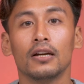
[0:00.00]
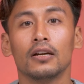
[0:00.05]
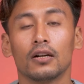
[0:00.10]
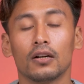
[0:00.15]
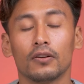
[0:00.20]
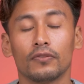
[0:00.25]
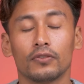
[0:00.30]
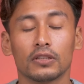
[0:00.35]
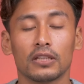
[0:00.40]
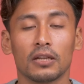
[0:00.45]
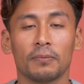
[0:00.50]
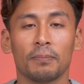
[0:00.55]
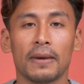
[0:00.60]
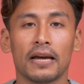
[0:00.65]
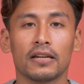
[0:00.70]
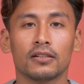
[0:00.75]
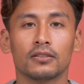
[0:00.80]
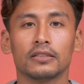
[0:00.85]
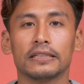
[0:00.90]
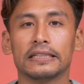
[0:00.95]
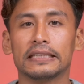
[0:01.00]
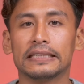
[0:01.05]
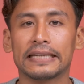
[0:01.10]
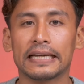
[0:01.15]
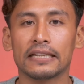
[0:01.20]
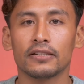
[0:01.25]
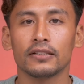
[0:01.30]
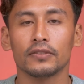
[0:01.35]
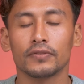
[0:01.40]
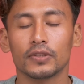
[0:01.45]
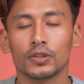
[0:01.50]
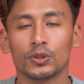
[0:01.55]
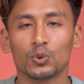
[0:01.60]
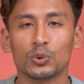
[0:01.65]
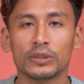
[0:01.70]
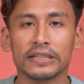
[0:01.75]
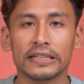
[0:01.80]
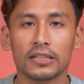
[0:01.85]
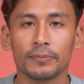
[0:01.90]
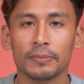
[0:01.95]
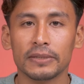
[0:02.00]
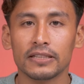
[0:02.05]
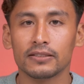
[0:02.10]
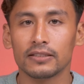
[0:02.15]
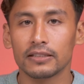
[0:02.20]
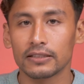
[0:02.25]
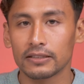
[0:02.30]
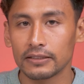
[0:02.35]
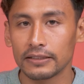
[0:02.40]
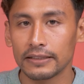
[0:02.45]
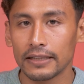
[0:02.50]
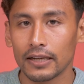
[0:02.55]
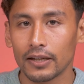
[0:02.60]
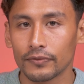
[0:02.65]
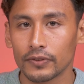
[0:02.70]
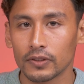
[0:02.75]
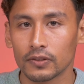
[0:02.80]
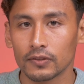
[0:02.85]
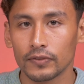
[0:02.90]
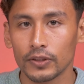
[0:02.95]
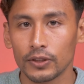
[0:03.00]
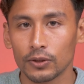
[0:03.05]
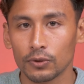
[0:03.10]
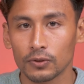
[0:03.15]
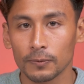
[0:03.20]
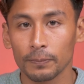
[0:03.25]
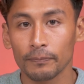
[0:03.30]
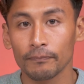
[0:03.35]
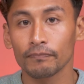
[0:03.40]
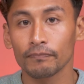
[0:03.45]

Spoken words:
or for that matter, it cannot even do 1080p 60 FPS videos.